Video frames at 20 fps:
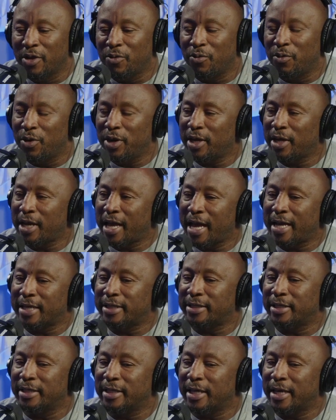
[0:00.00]

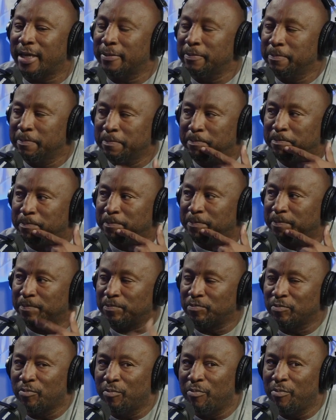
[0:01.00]
realizing like,
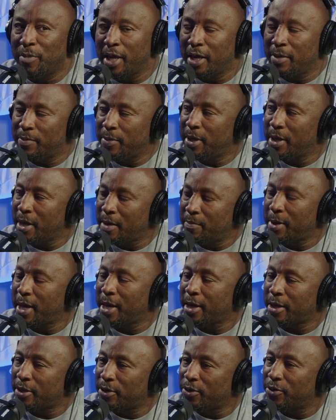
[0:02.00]
maybe I'm
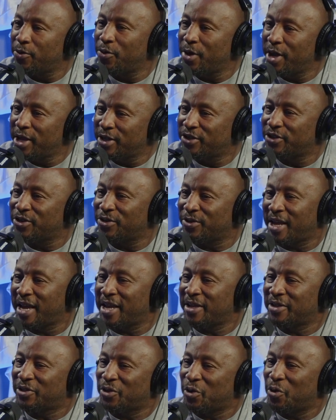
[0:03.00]
not going to redshirt.
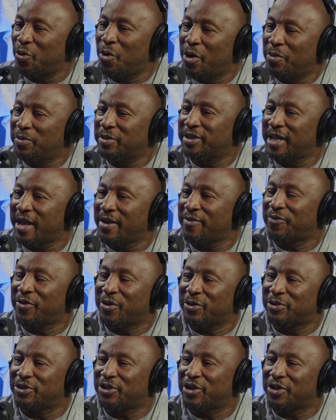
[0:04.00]
Like, so what was that
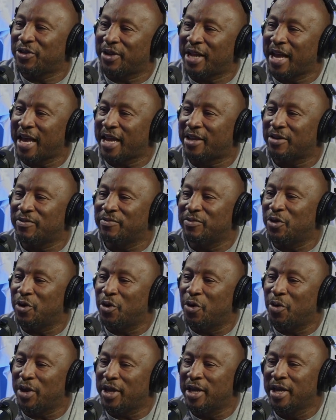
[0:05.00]
first year like of
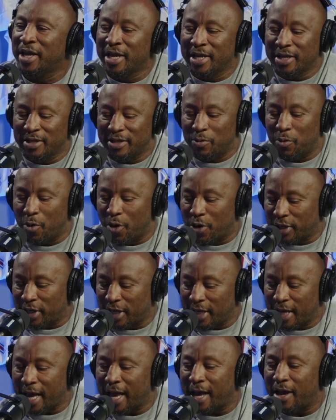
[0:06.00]
knowing,
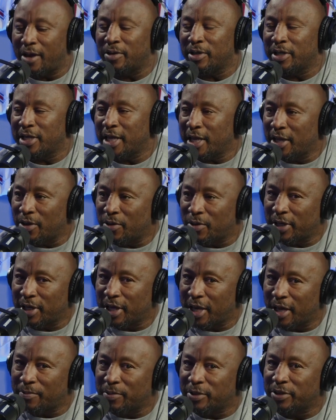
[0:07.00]
working out, getting on
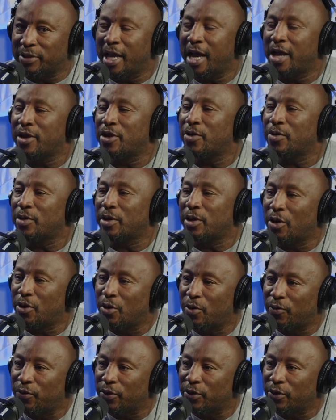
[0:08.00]
campus? Now you're alone